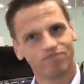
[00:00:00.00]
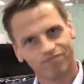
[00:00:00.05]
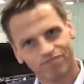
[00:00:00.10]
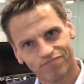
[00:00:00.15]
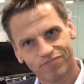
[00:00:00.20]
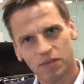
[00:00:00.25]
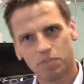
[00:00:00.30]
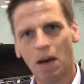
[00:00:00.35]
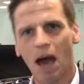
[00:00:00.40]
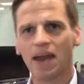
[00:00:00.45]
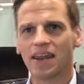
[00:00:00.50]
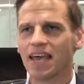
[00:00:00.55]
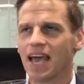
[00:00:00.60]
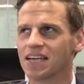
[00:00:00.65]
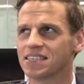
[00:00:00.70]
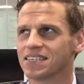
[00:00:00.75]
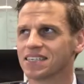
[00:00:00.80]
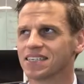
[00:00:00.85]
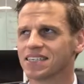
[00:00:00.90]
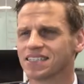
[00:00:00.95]
The party
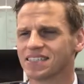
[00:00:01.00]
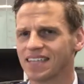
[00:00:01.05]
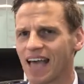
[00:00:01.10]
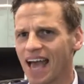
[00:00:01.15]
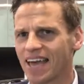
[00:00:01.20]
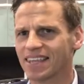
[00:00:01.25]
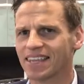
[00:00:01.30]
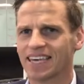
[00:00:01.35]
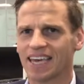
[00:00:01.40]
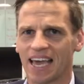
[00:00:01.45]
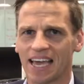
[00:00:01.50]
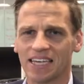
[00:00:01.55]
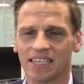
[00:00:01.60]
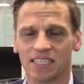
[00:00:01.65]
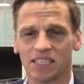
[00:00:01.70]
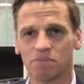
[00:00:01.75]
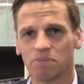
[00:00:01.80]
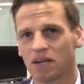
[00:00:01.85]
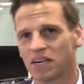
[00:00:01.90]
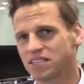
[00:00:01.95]
hasn't exactly
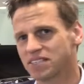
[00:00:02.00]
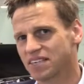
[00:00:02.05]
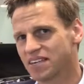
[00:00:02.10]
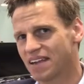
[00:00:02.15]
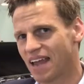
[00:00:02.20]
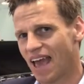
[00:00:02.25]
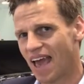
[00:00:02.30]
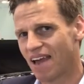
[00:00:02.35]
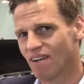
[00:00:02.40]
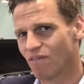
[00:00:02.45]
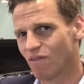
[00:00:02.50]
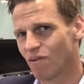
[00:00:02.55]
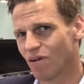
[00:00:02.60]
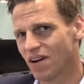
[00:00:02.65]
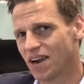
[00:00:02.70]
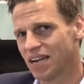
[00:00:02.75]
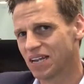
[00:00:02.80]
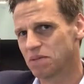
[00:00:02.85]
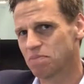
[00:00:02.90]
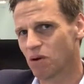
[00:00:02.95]
ended, but it didn't
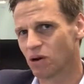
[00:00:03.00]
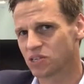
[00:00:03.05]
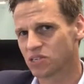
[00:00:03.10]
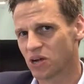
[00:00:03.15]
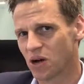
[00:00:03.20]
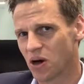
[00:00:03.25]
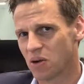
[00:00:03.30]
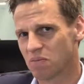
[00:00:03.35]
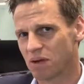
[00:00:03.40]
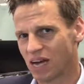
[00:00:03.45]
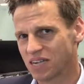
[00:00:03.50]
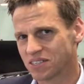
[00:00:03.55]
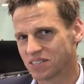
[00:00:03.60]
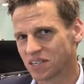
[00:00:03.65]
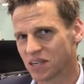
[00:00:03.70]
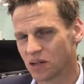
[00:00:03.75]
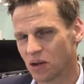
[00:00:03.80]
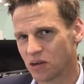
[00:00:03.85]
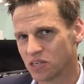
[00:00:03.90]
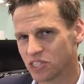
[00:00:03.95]
really push on past the
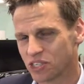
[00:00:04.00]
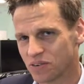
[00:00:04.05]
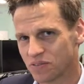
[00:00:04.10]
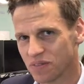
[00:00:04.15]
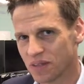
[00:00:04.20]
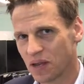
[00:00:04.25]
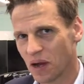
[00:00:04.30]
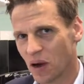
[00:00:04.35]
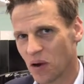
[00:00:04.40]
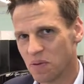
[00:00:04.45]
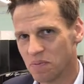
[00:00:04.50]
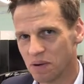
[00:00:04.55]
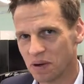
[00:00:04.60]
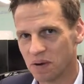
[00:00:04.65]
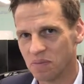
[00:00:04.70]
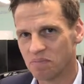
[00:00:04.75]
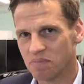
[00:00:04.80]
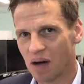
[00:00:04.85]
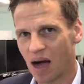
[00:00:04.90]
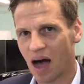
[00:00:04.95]
closure of the
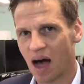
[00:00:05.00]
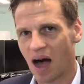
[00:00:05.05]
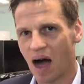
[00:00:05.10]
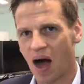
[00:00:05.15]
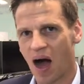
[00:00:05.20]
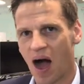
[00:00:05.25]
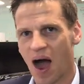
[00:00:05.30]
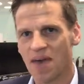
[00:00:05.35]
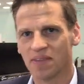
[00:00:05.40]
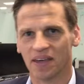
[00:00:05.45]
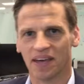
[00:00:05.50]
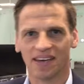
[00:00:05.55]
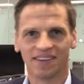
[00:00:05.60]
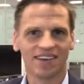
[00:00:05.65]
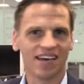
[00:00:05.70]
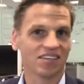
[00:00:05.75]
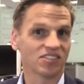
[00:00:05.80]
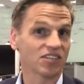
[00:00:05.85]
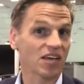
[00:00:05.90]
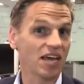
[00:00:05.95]
open bar either.
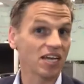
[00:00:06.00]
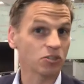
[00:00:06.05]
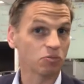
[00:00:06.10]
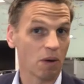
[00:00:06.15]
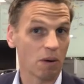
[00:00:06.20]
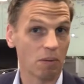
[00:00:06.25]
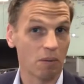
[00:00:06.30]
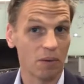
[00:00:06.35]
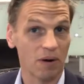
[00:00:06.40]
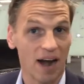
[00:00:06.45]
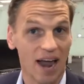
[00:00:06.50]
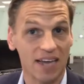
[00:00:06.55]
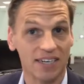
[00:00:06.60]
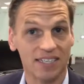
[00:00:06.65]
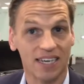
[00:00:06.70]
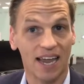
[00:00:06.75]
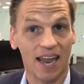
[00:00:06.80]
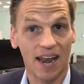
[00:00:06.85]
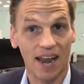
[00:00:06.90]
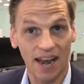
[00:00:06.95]
Yeah, so here's where we're at
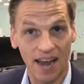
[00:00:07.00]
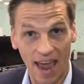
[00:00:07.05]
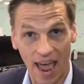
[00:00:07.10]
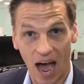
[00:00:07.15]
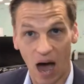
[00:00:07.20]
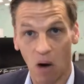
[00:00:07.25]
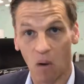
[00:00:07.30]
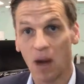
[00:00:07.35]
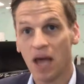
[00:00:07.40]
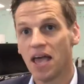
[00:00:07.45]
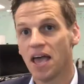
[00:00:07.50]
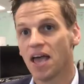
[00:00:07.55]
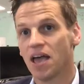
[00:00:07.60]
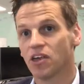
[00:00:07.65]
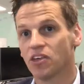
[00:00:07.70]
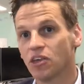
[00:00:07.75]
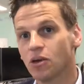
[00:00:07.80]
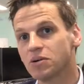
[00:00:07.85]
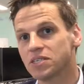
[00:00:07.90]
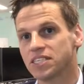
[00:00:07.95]
now.
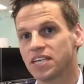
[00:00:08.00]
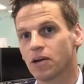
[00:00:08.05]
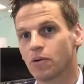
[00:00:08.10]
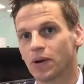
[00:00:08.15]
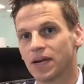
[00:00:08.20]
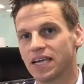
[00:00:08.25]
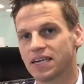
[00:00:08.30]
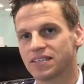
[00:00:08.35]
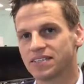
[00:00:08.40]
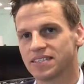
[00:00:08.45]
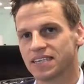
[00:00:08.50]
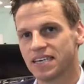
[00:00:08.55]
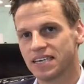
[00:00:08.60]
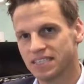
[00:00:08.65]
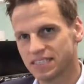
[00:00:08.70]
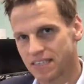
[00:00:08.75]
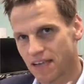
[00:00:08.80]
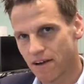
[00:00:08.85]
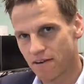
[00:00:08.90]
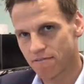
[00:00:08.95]
US equity
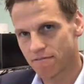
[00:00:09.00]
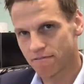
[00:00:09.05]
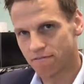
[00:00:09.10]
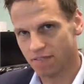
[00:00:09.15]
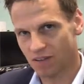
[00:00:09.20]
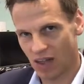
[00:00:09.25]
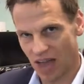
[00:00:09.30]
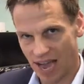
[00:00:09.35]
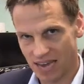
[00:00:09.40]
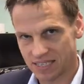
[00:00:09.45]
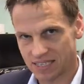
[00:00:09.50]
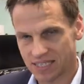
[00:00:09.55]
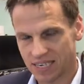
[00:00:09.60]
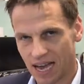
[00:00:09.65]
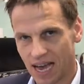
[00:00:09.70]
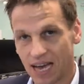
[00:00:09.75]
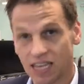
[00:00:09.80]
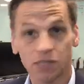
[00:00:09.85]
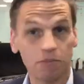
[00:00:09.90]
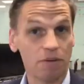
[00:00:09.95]
indices, flat.
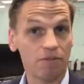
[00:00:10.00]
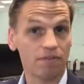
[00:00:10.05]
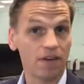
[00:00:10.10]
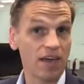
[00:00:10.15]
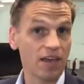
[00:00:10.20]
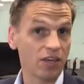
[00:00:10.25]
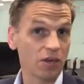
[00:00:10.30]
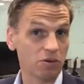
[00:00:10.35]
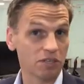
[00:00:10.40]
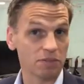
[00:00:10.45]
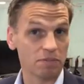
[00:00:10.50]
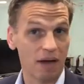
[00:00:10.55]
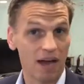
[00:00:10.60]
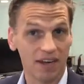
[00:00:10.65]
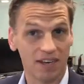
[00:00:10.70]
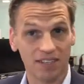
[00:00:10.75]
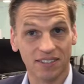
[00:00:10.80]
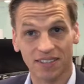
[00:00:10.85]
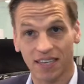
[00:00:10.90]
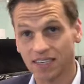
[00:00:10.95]
To be fair, US
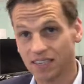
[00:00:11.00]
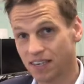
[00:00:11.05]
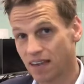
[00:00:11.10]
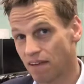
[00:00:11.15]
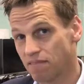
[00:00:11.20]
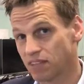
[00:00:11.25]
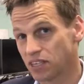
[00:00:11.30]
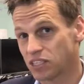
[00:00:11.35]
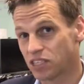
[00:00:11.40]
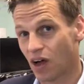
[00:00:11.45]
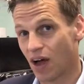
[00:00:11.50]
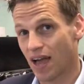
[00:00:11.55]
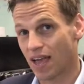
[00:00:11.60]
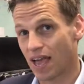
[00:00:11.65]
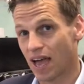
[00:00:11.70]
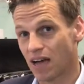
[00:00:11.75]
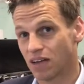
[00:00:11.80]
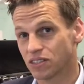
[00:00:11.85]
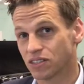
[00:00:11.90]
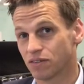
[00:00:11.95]
markets, they did have the dying
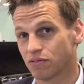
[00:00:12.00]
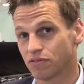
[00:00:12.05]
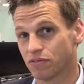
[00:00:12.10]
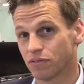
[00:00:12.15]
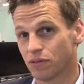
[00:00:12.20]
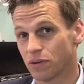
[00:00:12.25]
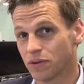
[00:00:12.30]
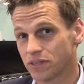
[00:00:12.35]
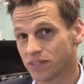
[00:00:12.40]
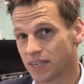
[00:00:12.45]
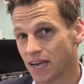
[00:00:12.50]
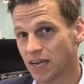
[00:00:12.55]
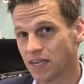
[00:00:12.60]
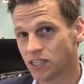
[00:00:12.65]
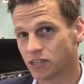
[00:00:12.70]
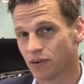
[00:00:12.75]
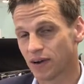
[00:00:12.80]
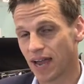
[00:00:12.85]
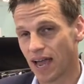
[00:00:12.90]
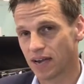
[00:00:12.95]
hours of Thursday
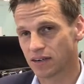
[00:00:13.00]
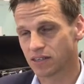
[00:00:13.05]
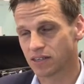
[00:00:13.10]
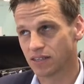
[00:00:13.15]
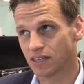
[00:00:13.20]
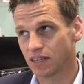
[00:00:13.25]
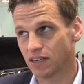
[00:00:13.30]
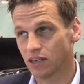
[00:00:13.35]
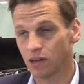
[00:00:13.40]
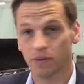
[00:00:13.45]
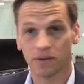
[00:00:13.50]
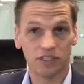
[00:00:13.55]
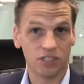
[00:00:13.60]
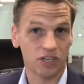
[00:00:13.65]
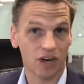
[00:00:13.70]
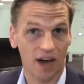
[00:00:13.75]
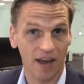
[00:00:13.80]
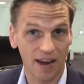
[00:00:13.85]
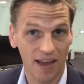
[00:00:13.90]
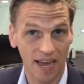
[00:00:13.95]
to react to the
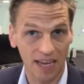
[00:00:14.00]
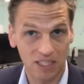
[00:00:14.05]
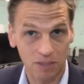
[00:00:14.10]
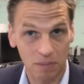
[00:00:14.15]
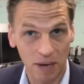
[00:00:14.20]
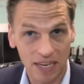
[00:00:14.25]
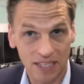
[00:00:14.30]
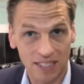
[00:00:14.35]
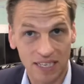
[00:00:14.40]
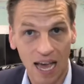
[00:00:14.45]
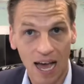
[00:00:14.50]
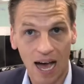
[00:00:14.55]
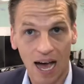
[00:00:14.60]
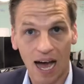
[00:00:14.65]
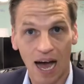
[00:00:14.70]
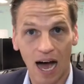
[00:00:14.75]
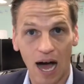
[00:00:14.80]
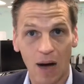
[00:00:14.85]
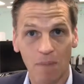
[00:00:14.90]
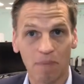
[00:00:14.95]
US-China aspects,
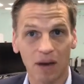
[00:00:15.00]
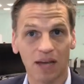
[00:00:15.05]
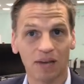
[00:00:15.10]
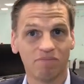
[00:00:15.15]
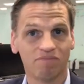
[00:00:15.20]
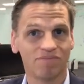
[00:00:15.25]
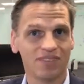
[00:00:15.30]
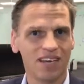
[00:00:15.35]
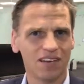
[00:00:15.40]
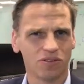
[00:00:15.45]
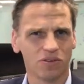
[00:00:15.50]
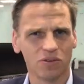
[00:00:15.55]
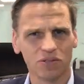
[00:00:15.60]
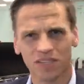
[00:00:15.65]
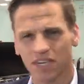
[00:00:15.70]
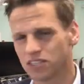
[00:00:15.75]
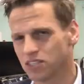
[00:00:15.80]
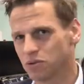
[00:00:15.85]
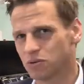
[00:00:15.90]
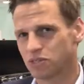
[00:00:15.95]
but yeah,
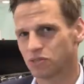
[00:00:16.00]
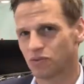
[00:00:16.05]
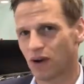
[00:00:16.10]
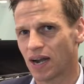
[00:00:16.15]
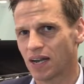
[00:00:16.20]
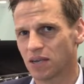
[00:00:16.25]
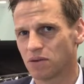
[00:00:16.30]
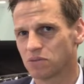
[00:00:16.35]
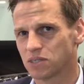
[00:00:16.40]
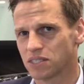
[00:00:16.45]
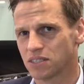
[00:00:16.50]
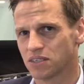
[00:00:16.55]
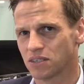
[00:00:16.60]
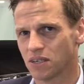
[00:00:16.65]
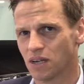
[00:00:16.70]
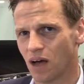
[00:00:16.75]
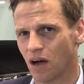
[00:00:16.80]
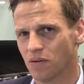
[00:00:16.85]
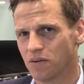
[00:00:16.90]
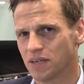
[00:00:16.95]
Thursday's US rally was
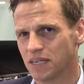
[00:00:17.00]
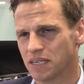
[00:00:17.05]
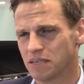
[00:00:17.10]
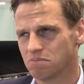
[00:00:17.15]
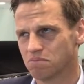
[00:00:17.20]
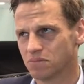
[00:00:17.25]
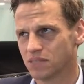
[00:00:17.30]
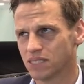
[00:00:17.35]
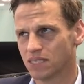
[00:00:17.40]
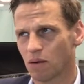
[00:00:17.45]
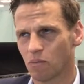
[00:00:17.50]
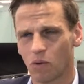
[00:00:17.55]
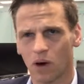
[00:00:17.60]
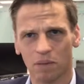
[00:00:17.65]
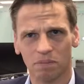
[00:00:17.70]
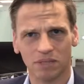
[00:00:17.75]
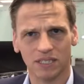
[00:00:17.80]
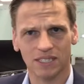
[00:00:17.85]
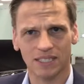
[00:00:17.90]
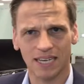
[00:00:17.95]
still only sub
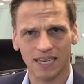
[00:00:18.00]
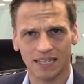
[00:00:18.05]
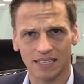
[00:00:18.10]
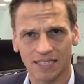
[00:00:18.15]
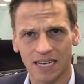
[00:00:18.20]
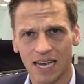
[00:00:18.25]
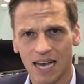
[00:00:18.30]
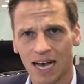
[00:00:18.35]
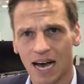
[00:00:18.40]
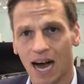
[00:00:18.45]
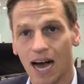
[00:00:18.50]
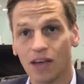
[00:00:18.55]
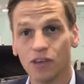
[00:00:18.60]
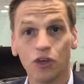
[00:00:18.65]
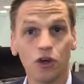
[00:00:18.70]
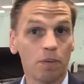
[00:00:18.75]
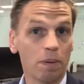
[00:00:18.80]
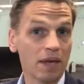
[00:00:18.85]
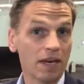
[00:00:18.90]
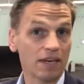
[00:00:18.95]
1%.
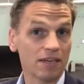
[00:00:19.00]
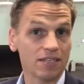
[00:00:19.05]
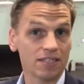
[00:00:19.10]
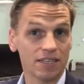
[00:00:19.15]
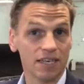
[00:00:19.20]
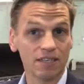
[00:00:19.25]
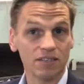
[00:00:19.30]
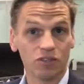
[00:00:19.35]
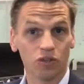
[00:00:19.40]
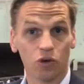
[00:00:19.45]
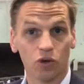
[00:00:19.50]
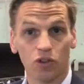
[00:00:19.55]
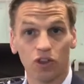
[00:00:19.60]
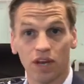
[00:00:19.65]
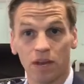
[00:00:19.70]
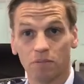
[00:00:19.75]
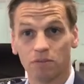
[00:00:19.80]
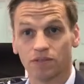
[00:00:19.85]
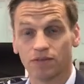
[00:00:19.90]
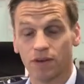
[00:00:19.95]
European indices, the Northern
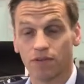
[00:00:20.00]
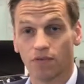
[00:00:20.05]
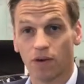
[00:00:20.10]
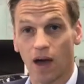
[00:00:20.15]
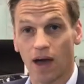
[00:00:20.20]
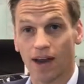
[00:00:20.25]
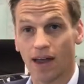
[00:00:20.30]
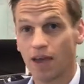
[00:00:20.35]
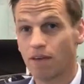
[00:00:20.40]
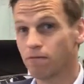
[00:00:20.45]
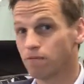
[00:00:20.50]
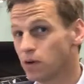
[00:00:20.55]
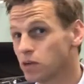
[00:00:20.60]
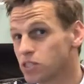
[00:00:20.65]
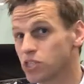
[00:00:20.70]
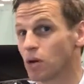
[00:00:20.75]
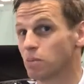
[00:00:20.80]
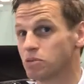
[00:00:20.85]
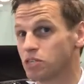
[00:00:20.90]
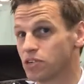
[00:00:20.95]
Hemisphere Friday,
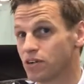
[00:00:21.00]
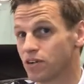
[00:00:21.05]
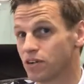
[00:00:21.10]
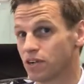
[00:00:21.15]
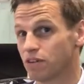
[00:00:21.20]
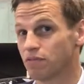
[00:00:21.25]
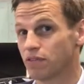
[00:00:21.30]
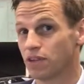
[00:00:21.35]
first opportunity for